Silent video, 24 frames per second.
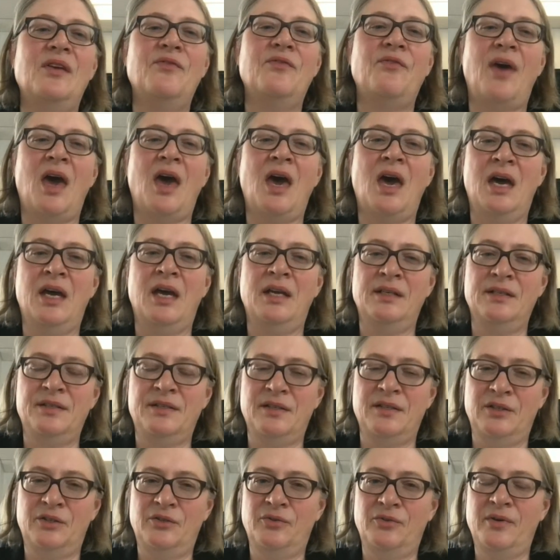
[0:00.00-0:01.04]
had a
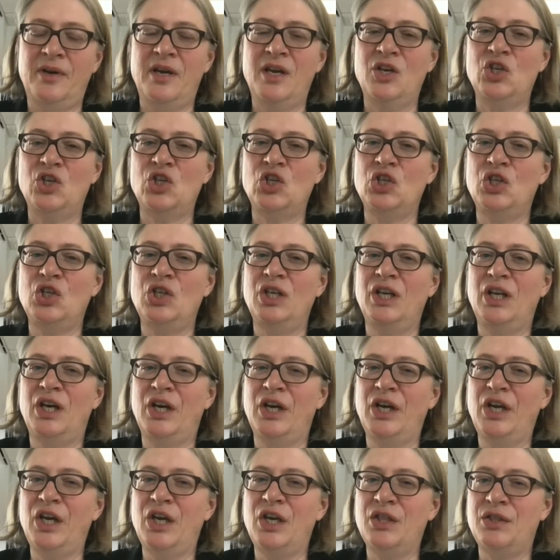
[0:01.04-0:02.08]
situation
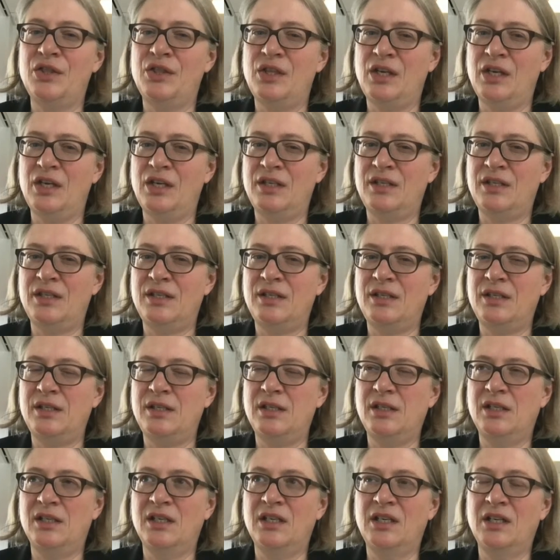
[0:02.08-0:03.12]
like this
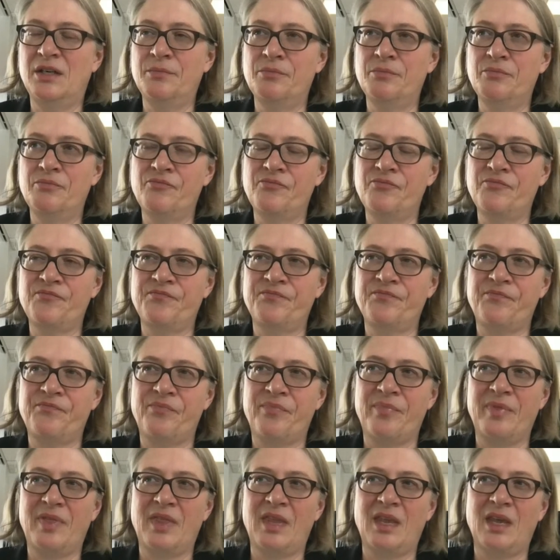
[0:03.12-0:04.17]
8
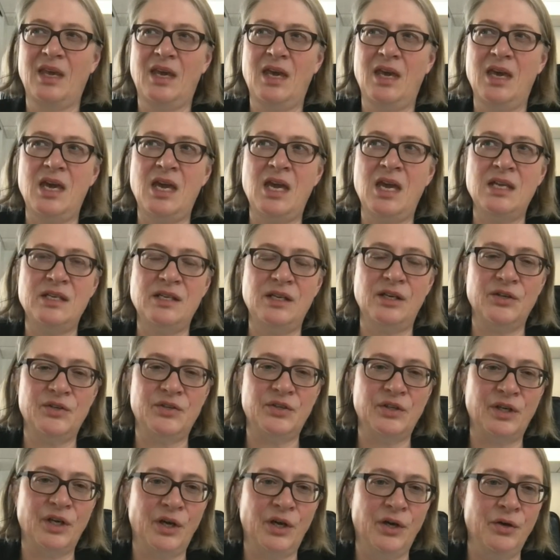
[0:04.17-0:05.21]
years
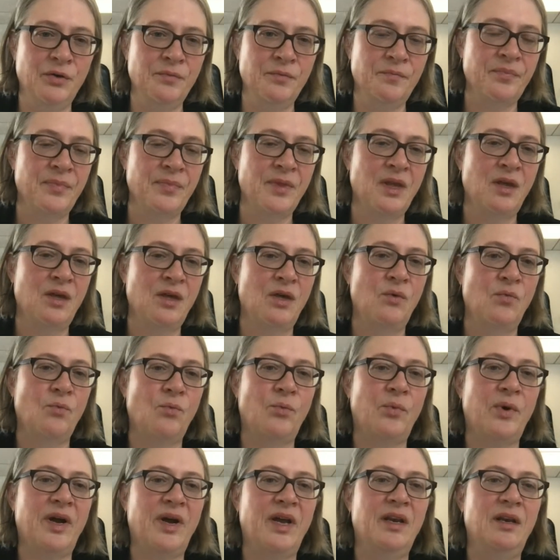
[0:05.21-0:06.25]
ago,
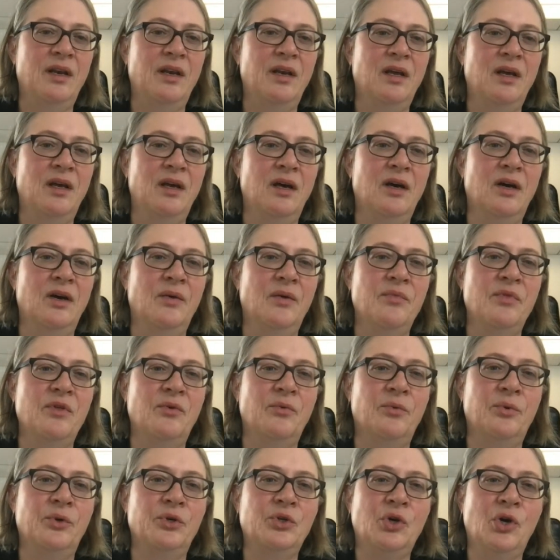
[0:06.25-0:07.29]
when there
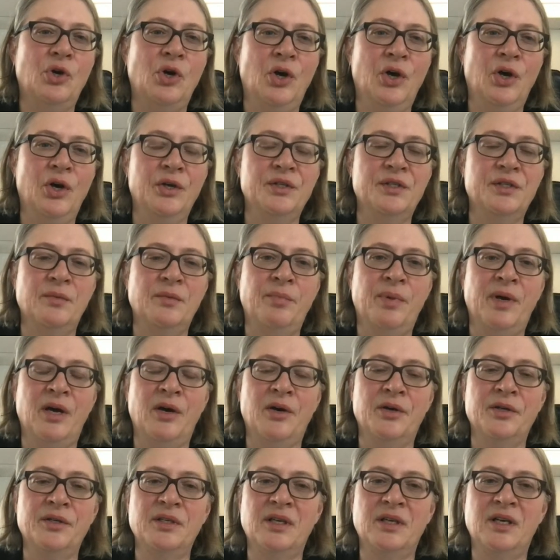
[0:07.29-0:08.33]
were talks
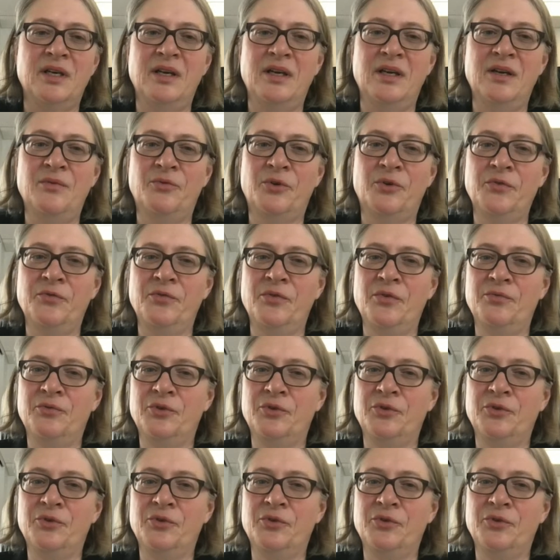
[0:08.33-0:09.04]
about what